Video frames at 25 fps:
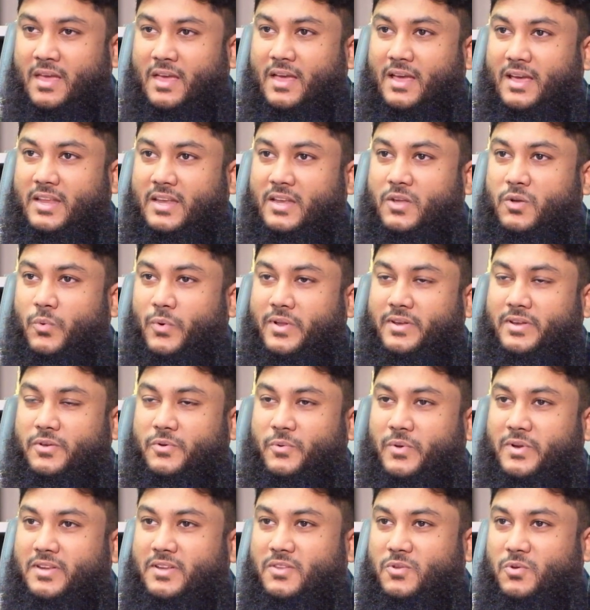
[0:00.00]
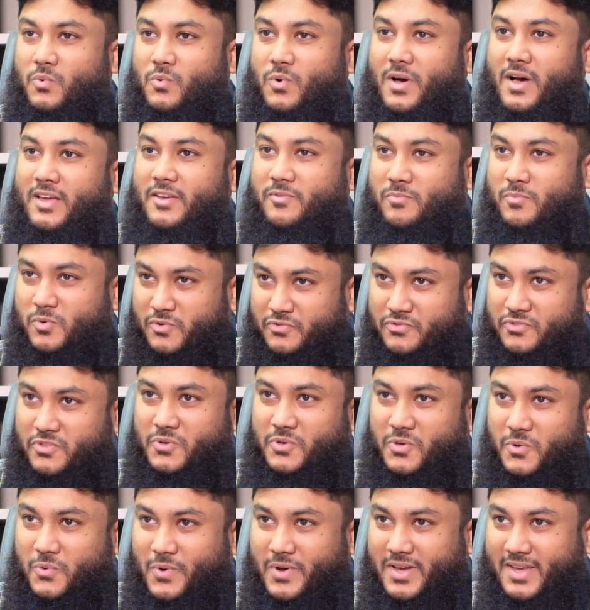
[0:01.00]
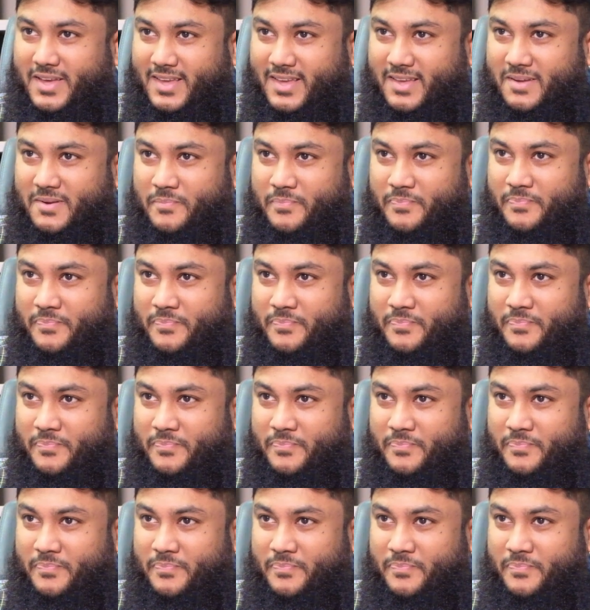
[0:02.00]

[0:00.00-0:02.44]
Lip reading: In 2022, I moved to UAE.